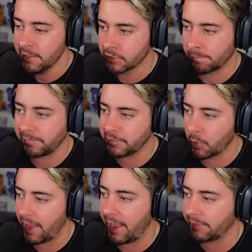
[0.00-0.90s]
So please
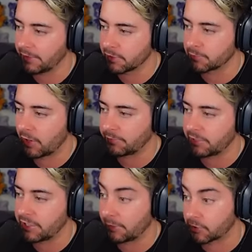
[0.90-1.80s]
go ahead and subscribe to
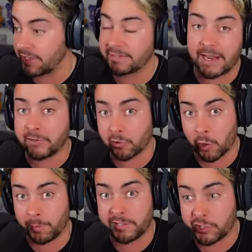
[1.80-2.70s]
the channel. So yes, to enter the
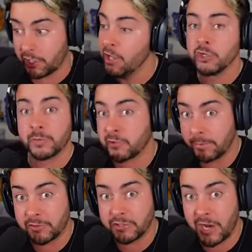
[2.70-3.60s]
competition,
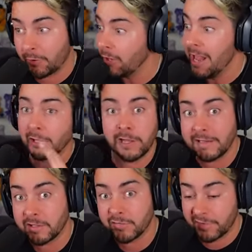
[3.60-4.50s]
subscribe to the channel,
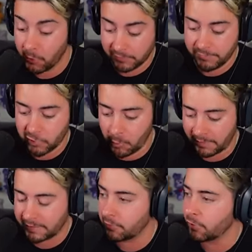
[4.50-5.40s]
like this video, and leave a
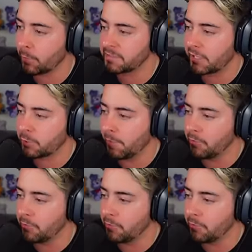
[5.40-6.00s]
comment down in the comment section below.